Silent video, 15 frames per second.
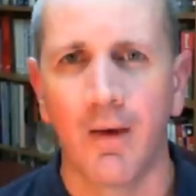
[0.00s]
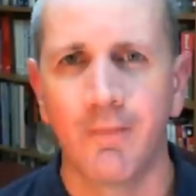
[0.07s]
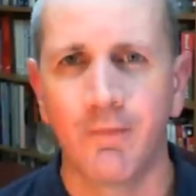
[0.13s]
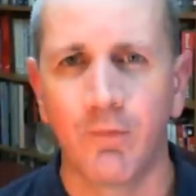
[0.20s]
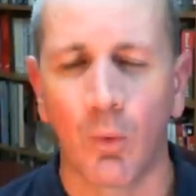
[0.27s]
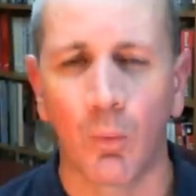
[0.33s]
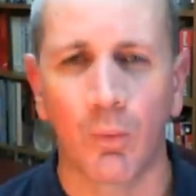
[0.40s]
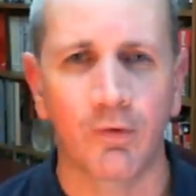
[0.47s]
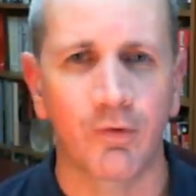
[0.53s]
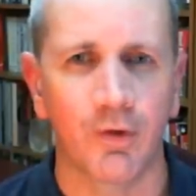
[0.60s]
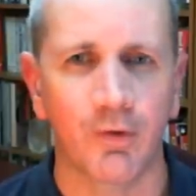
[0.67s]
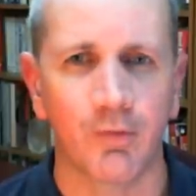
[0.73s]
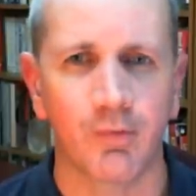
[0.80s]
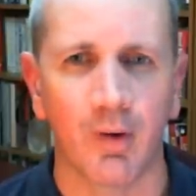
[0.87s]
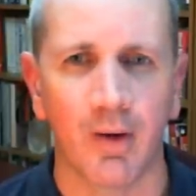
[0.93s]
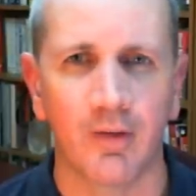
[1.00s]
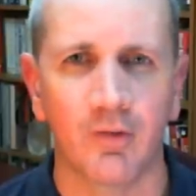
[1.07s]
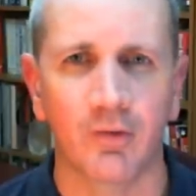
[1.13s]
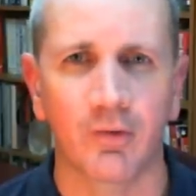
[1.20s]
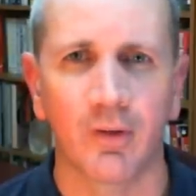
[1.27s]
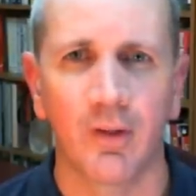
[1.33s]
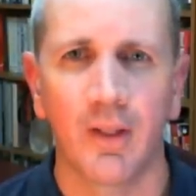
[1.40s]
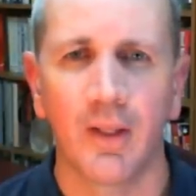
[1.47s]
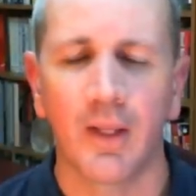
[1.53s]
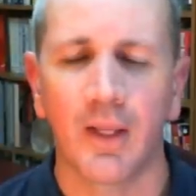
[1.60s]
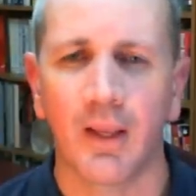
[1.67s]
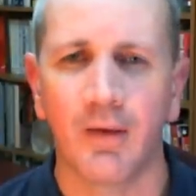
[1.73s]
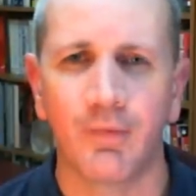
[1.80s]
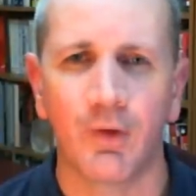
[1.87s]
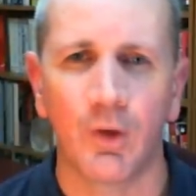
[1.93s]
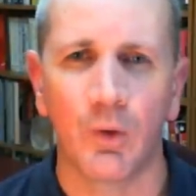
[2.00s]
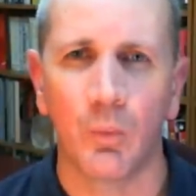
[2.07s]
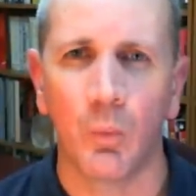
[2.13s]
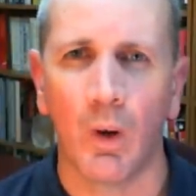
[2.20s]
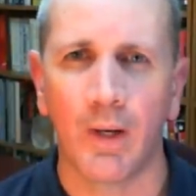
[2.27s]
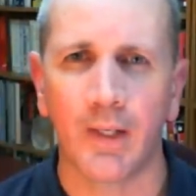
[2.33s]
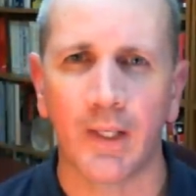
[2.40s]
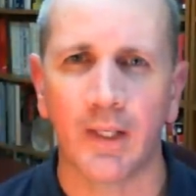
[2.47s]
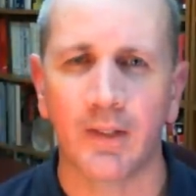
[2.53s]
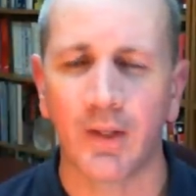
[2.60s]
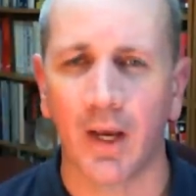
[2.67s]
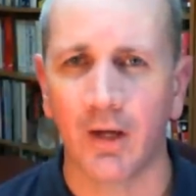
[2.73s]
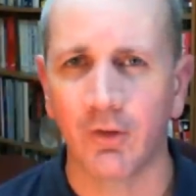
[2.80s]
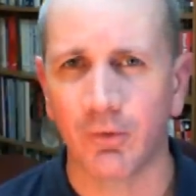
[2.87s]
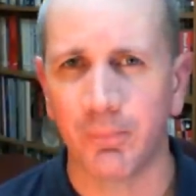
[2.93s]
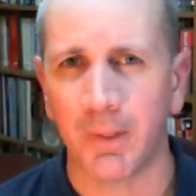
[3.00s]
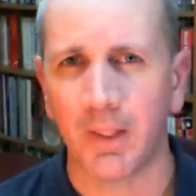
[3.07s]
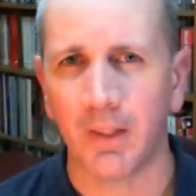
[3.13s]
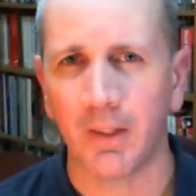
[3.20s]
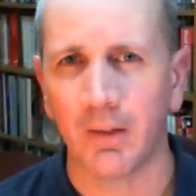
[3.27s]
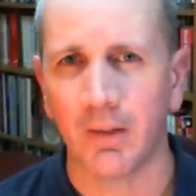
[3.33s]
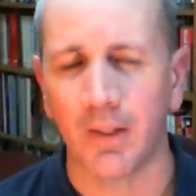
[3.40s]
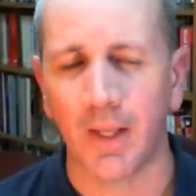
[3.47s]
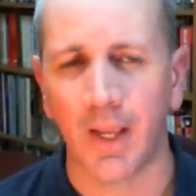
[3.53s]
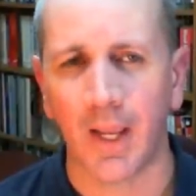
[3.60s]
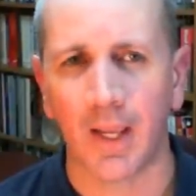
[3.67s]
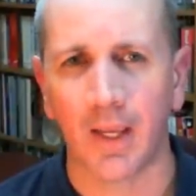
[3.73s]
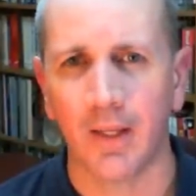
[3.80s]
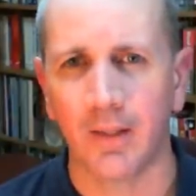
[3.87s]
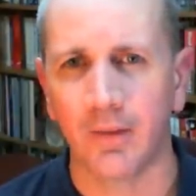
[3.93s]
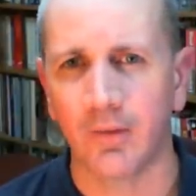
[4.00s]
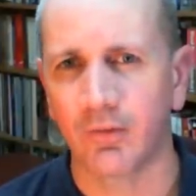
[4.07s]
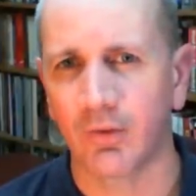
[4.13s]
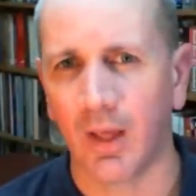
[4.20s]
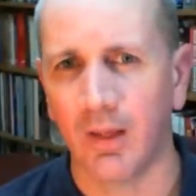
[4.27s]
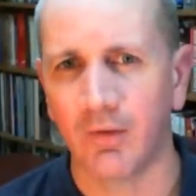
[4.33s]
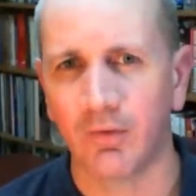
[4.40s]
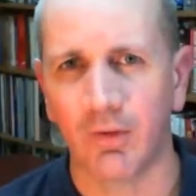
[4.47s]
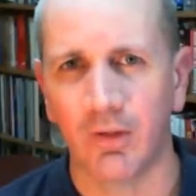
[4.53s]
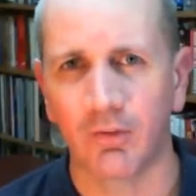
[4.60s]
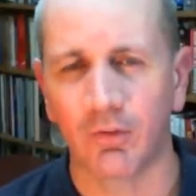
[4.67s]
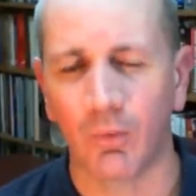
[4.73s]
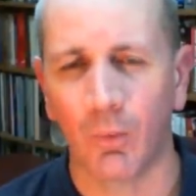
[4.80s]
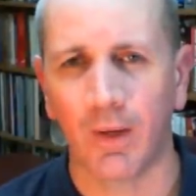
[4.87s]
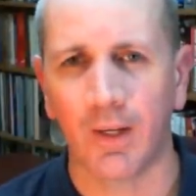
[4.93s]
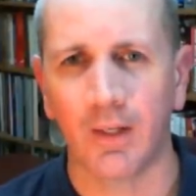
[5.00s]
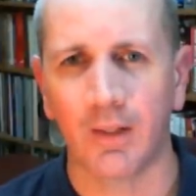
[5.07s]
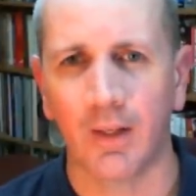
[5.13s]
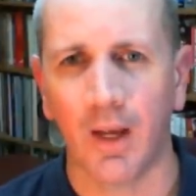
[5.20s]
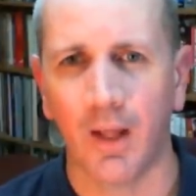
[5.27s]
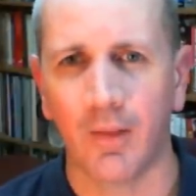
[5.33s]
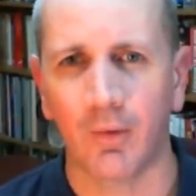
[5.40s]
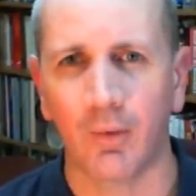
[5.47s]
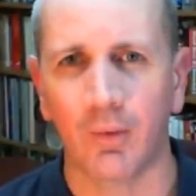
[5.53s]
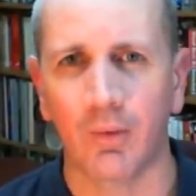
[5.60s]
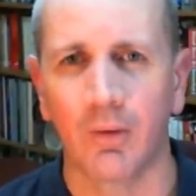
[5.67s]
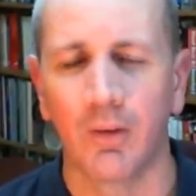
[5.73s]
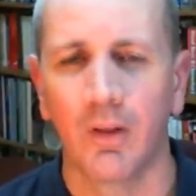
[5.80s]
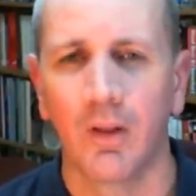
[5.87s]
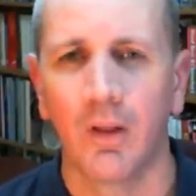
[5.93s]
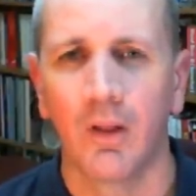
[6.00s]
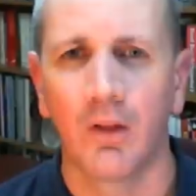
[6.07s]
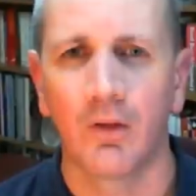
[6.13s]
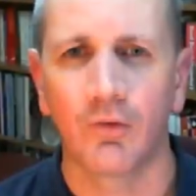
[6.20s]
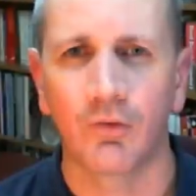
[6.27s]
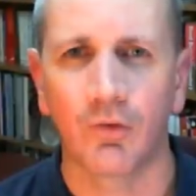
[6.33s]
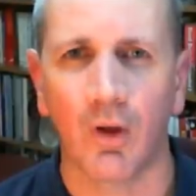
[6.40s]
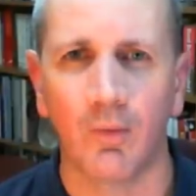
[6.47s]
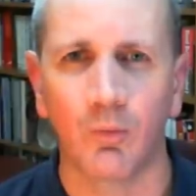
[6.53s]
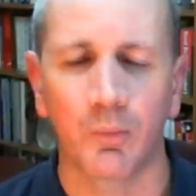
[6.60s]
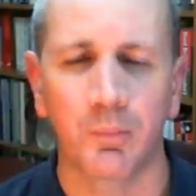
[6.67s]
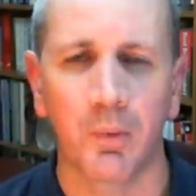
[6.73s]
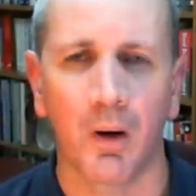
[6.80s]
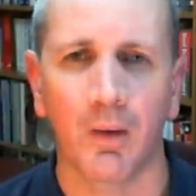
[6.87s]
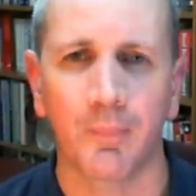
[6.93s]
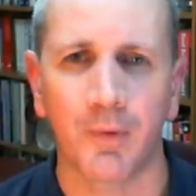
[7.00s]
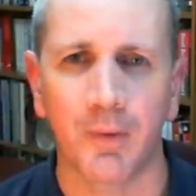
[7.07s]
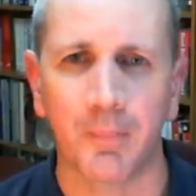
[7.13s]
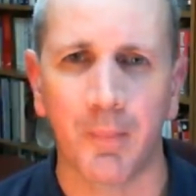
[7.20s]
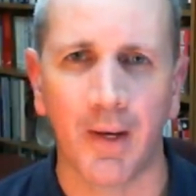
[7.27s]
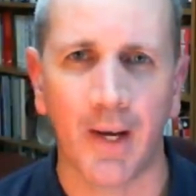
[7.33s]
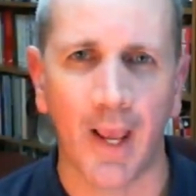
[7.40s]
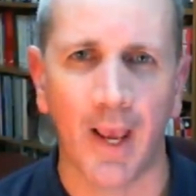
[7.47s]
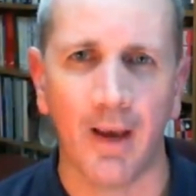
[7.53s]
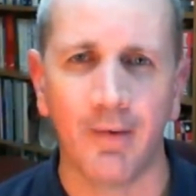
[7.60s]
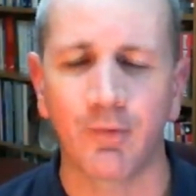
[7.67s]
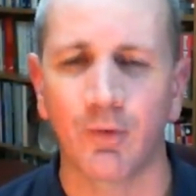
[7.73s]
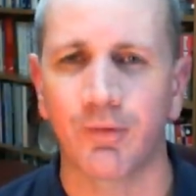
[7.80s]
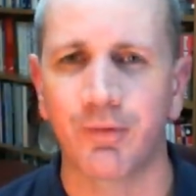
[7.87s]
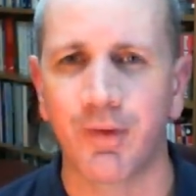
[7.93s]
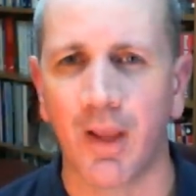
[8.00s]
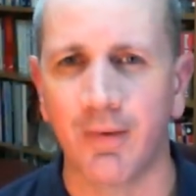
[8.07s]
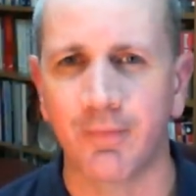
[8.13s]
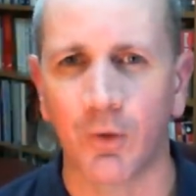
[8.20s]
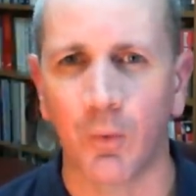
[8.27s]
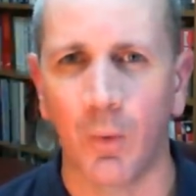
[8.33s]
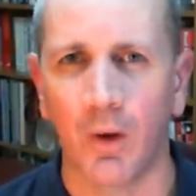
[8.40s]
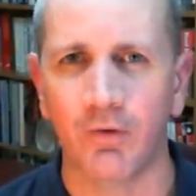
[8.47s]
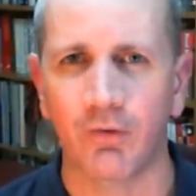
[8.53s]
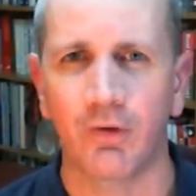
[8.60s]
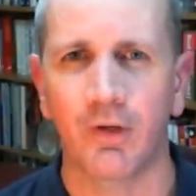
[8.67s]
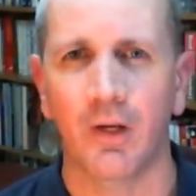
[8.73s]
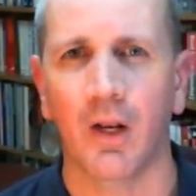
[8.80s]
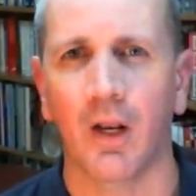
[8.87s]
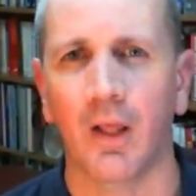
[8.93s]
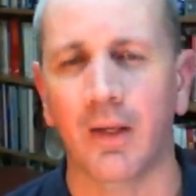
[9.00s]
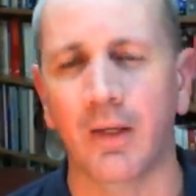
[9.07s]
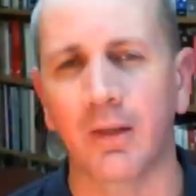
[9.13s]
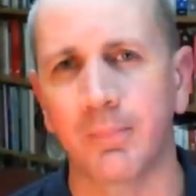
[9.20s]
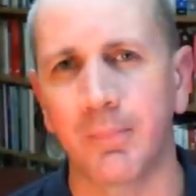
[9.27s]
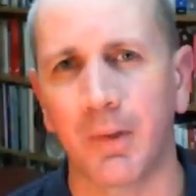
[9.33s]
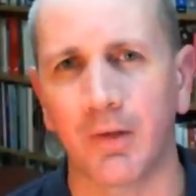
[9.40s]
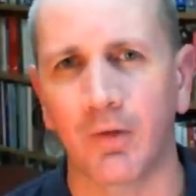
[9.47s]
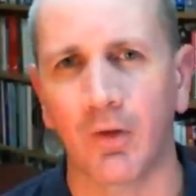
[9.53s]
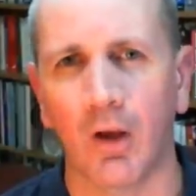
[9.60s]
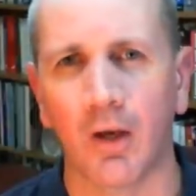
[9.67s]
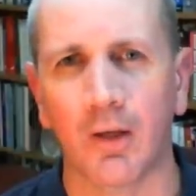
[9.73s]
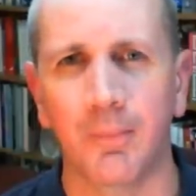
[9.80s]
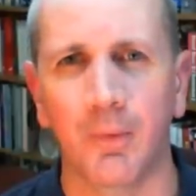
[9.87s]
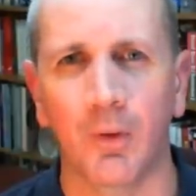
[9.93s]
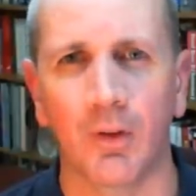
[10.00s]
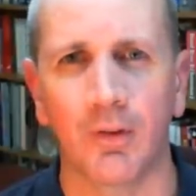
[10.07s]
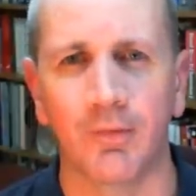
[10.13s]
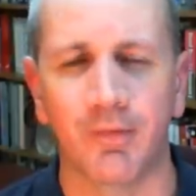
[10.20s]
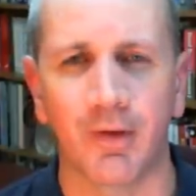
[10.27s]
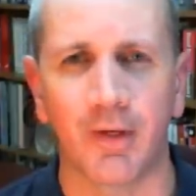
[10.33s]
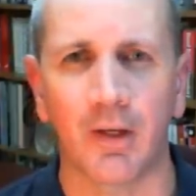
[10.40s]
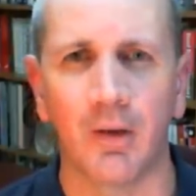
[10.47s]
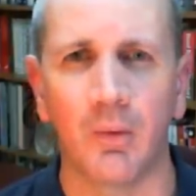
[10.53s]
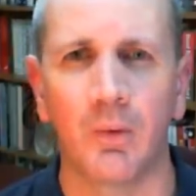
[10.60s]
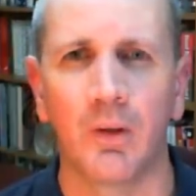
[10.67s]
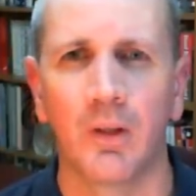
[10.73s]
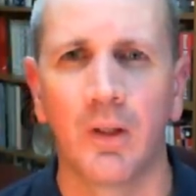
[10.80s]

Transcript: forward to your friends. If you want to get in touch with me and discuss this or any other software problem you might have, or if you have a question you'd like me to talk about on the video,